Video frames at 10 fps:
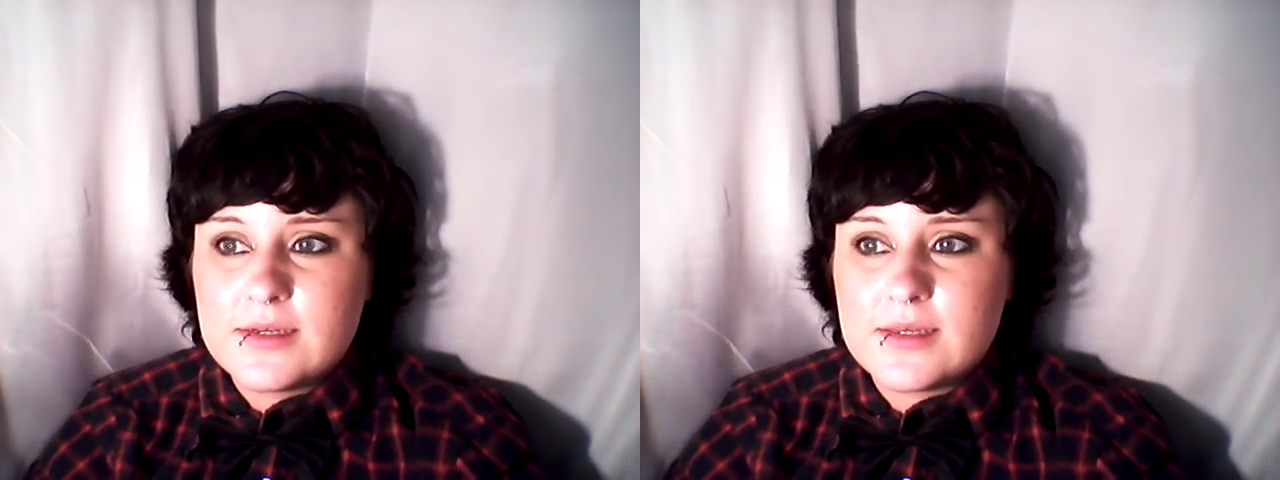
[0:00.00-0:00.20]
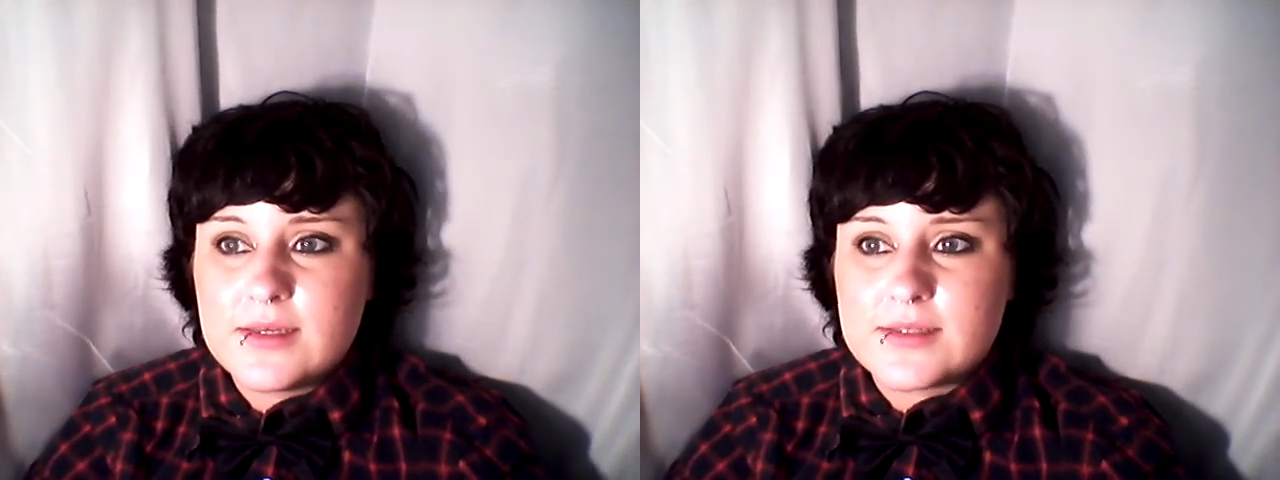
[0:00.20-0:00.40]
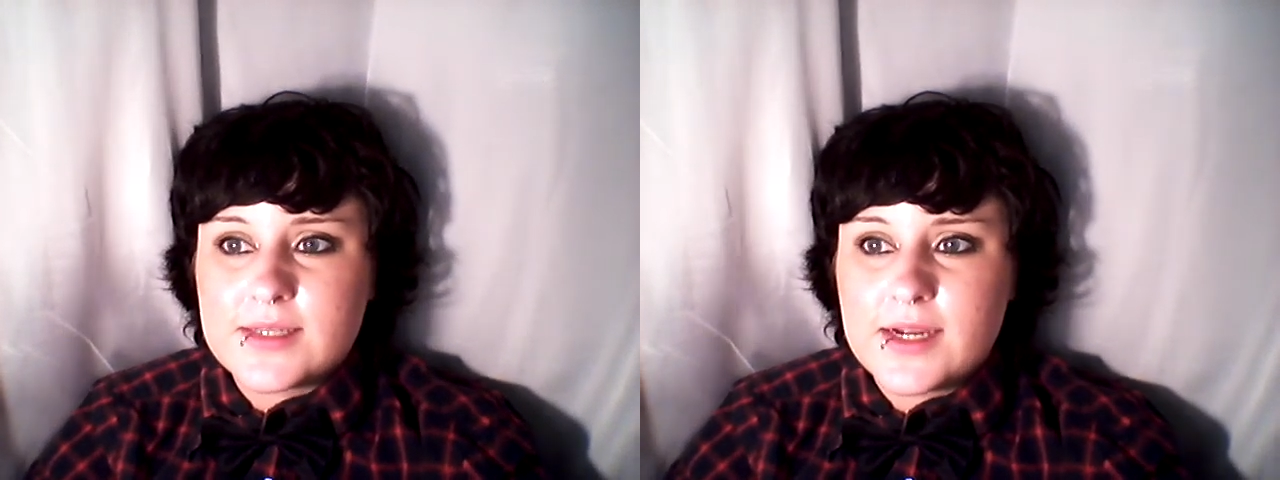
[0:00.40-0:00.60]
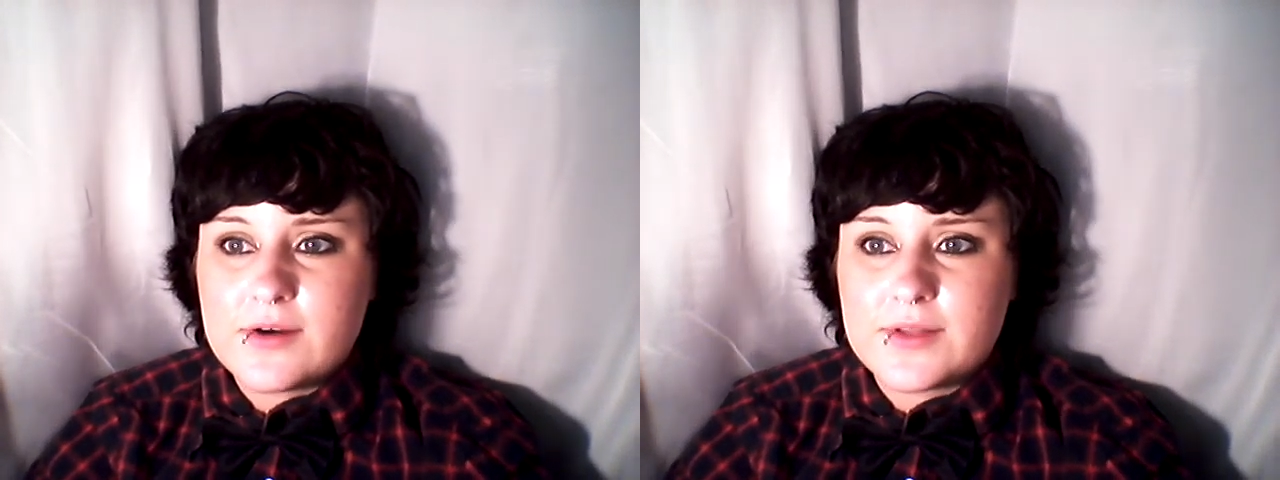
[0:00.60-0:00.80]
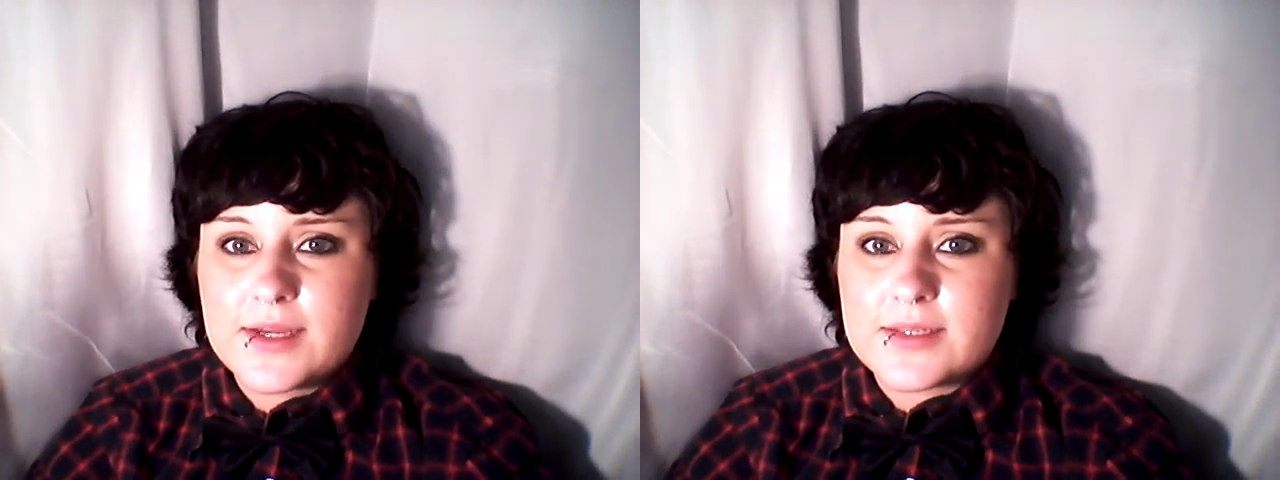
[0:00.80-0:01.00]
is
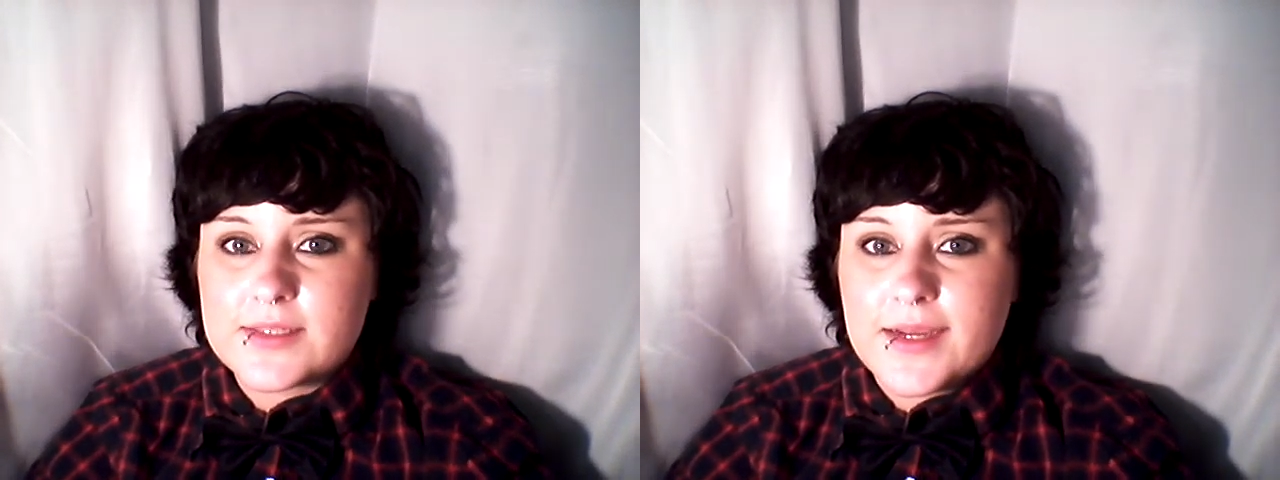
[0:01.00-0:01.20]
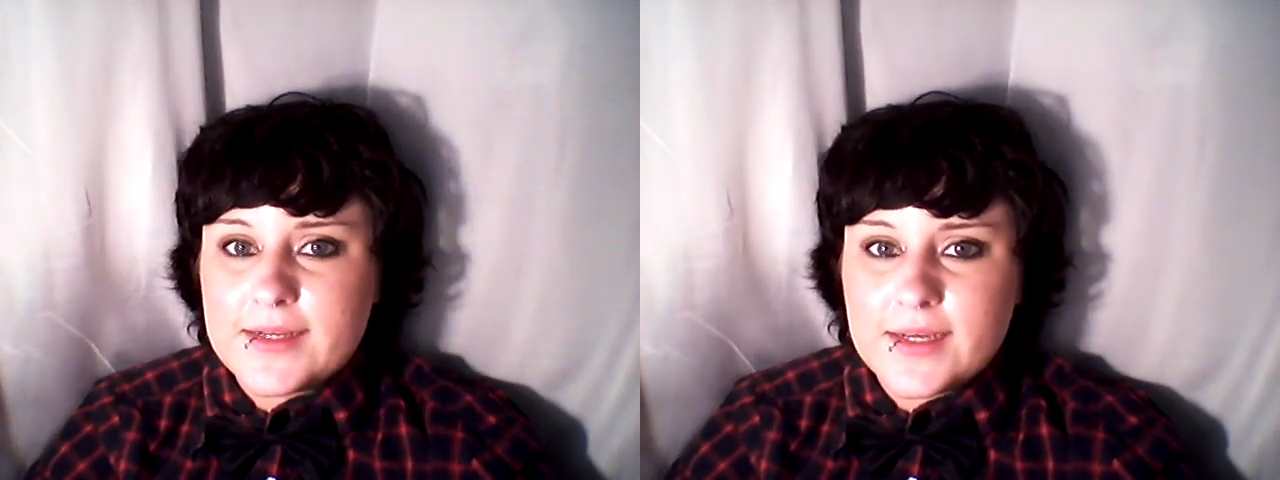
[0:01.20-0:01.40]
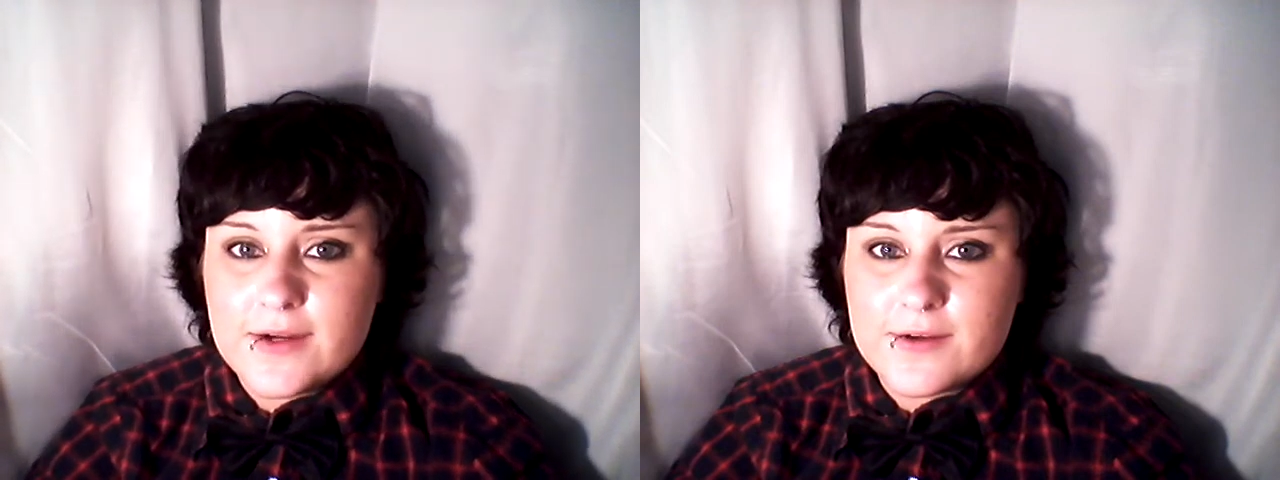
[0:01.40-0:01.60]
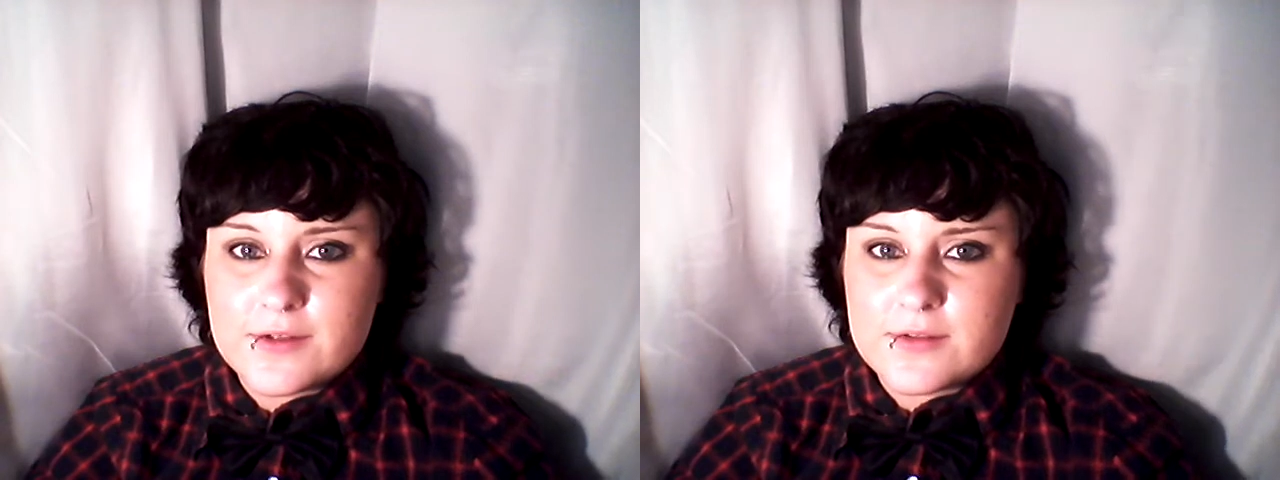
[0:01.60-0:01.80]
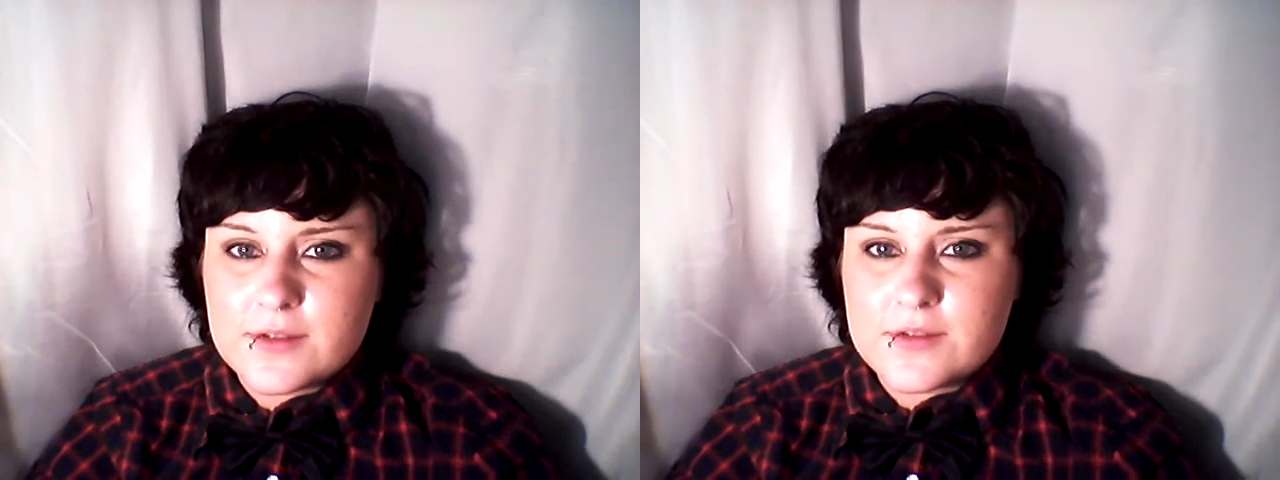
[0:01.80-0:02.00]
now like a side
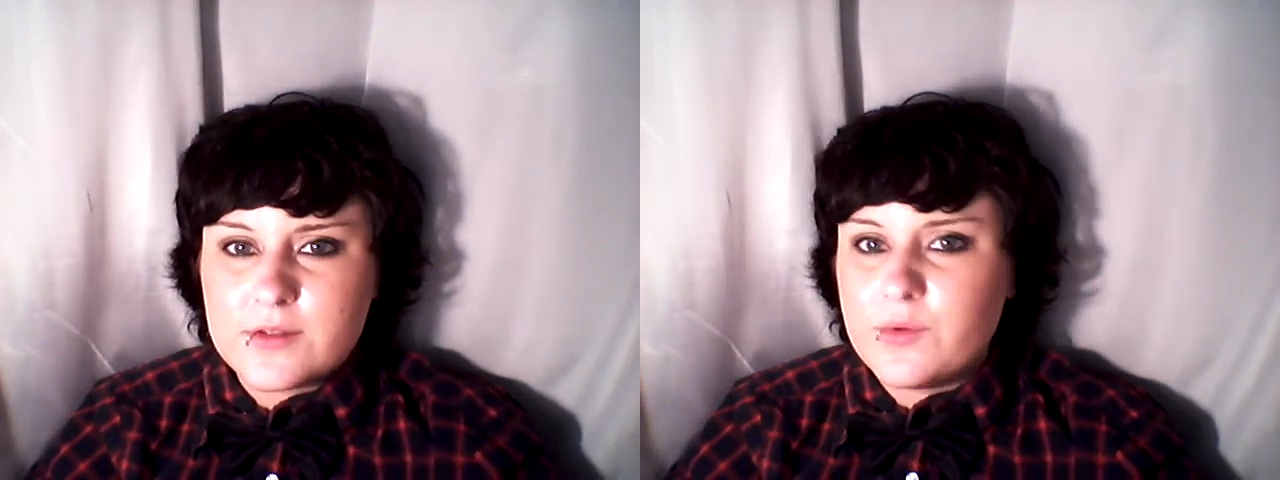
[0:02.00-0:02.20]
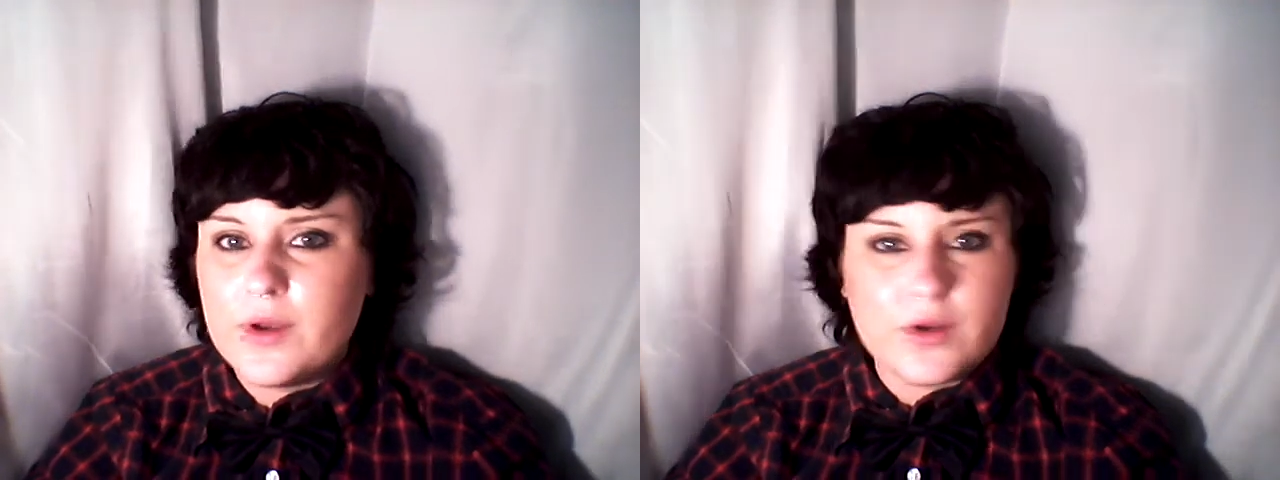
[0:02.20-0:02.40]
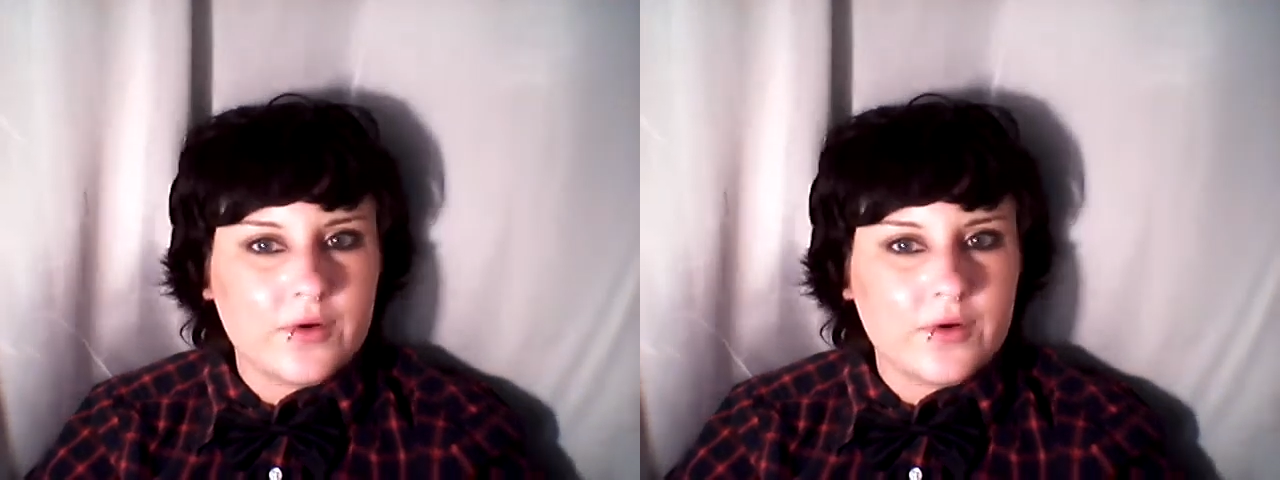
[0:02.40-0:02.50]
character that's doing